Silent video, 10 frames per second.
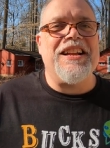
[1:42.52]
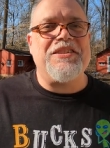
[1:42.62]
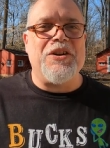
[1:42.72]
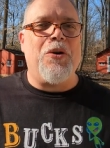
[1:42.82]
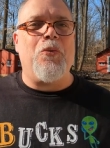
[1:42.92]
then
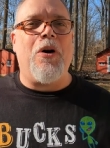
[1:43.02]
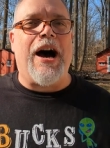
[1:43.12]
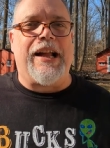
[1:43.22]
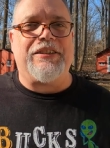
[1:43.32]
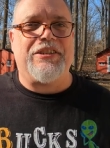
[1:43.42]
don't
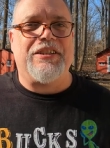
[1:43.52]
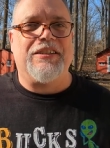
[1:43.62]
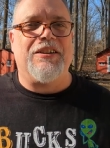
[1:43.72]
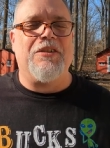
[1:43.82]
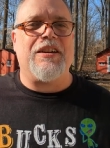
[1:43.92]
watch,
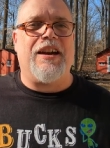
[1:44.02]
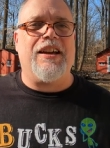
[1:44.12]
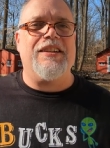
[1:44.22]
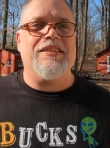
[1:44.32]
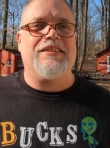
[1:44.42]

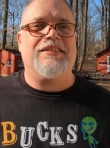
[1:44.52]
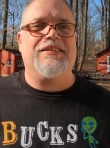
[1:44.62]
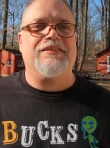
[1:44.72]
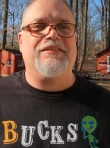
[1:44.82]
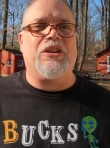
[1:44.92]
okay?
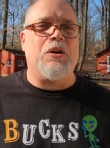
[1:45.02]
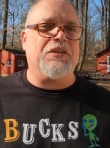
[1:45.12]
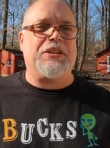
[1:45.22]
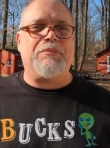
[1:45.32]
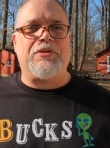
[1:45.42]

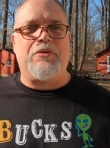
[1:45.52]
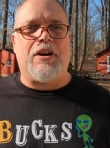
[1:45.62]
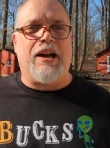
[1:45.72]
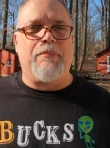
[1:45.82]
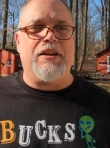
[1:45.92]
Don't
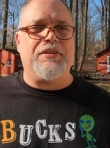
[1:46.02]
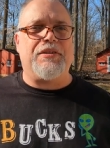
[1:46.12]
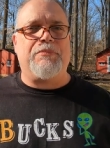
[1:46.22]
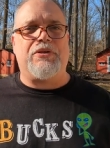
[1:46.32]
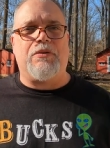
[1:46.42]
subscribe,
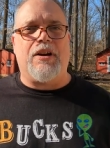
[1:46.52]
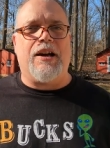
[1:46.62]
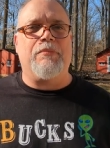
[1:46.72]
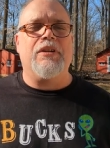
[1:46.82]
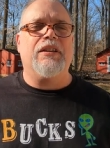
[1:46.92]

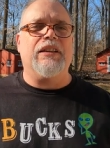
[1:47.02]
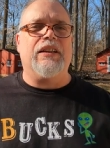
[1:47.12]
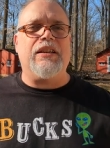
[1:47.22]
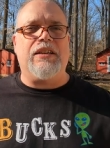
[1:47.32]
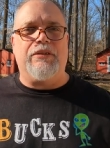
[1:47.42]
unsubscribe,
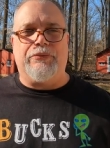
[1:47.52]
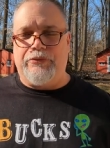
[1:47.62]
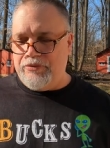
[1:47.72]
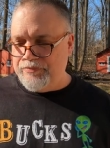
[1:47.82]
leave.